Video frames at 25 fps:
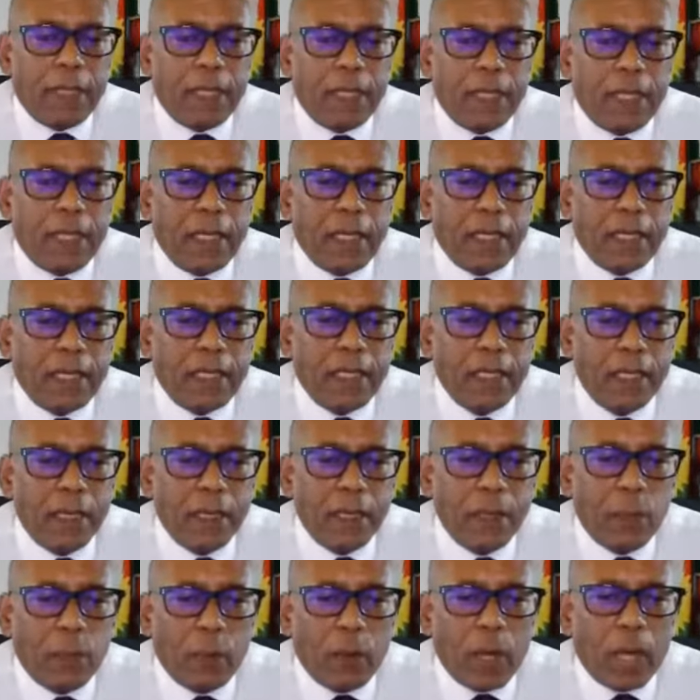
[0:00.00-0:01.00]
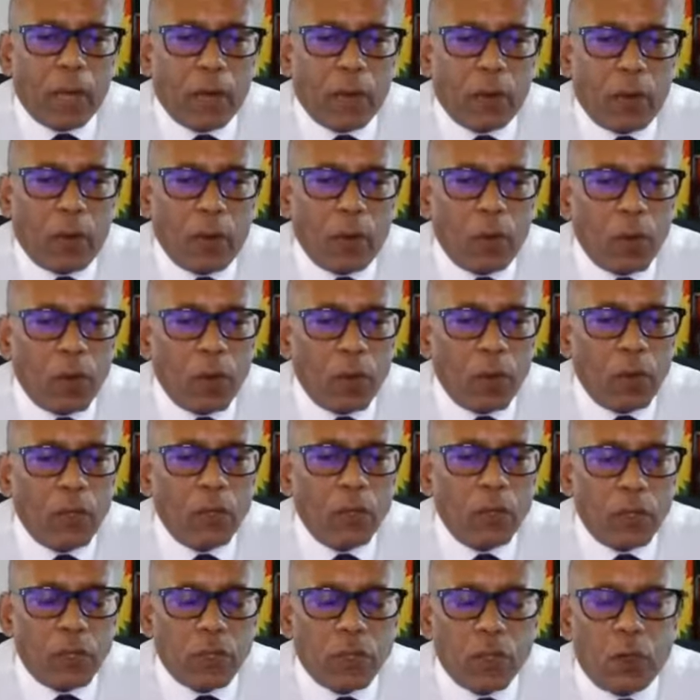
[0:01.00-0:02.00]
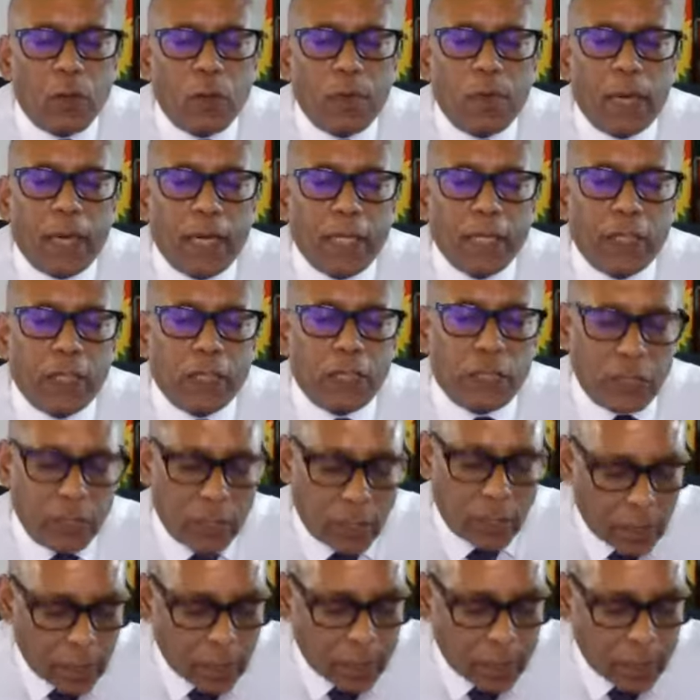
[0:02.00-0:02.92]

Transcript: years, we are all so much